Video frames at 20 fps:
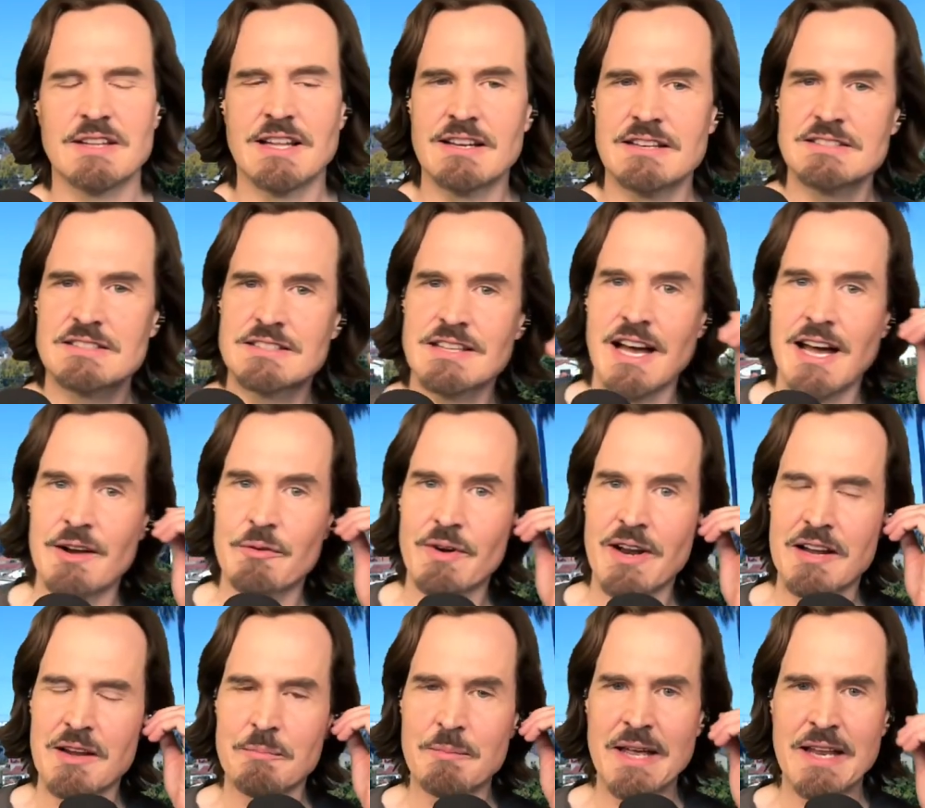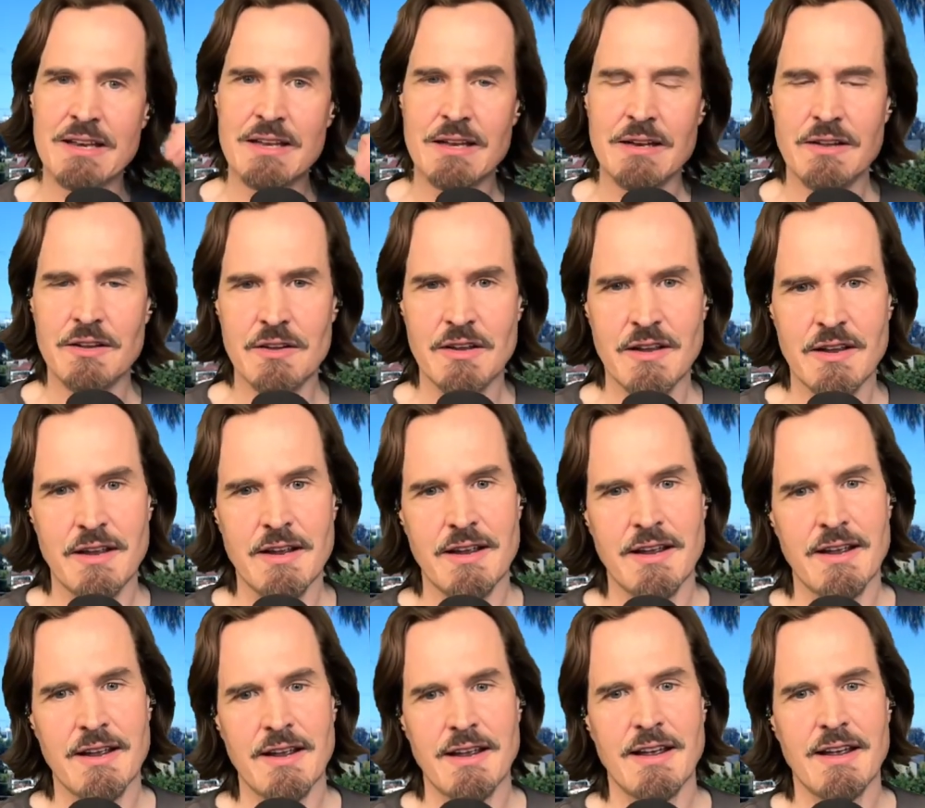then it's not recommended.
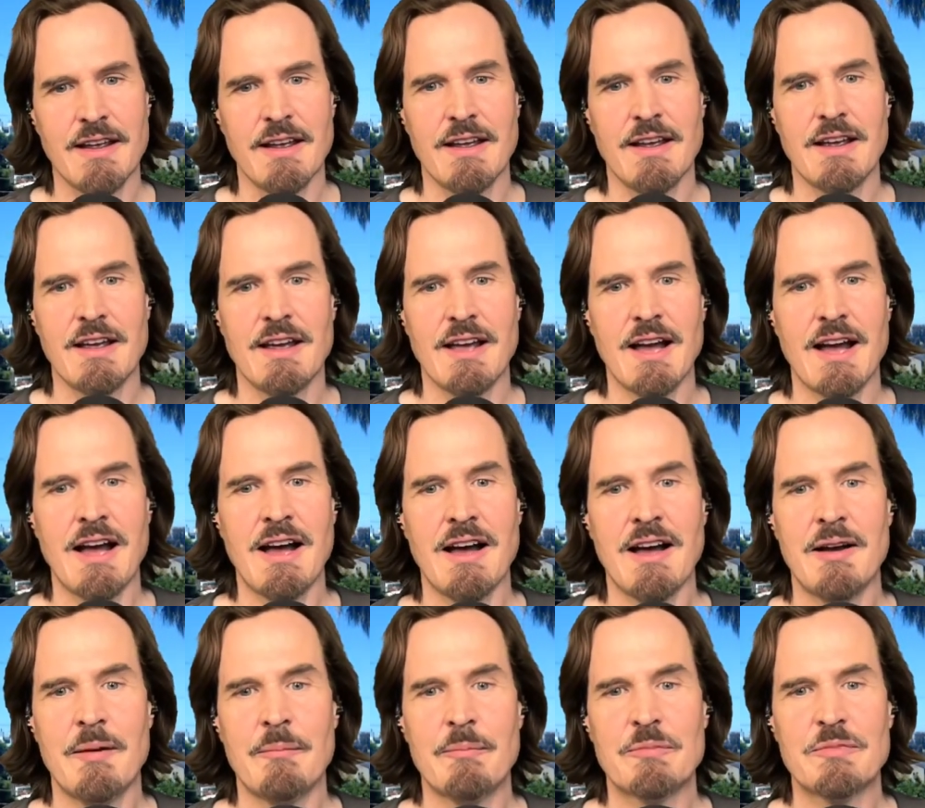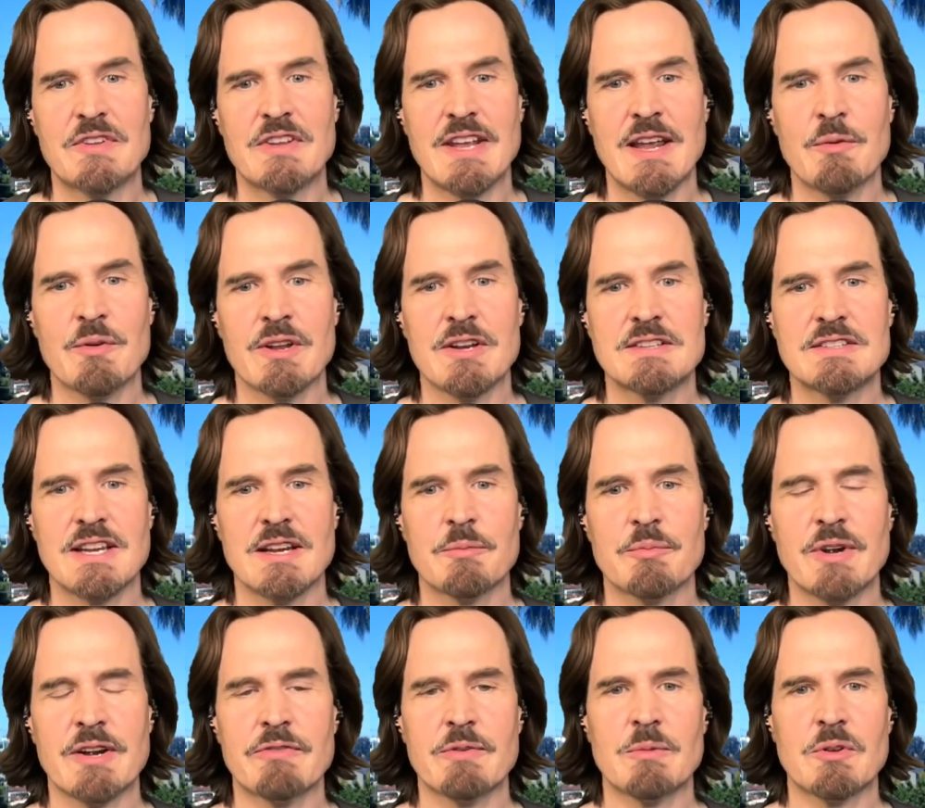Um, today we're going to take a
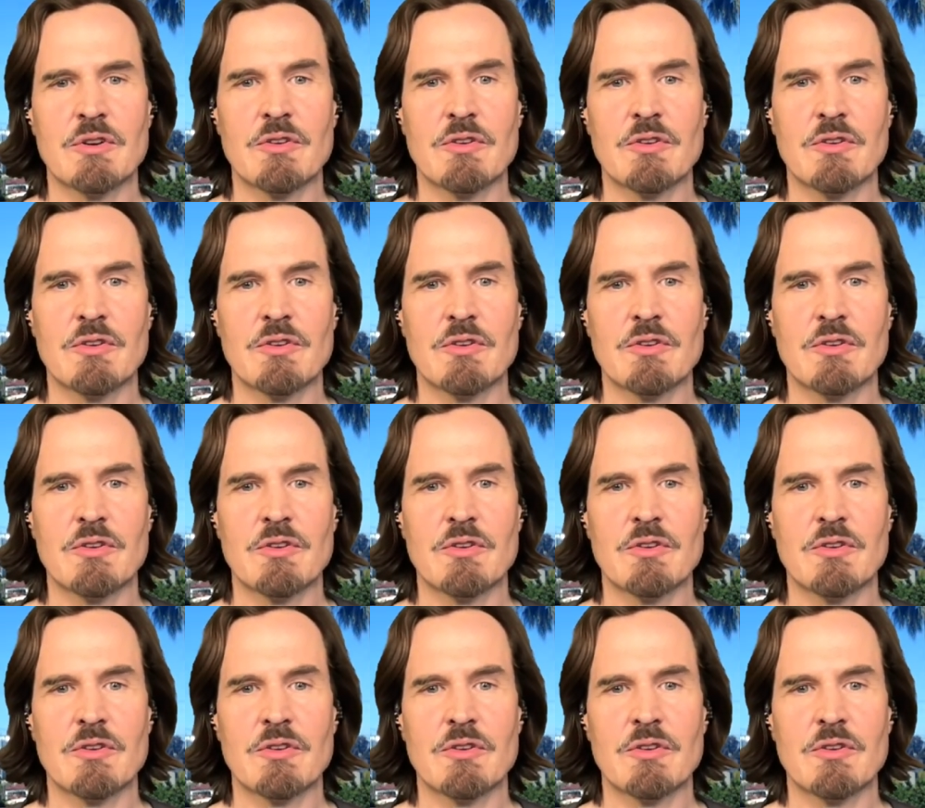break from the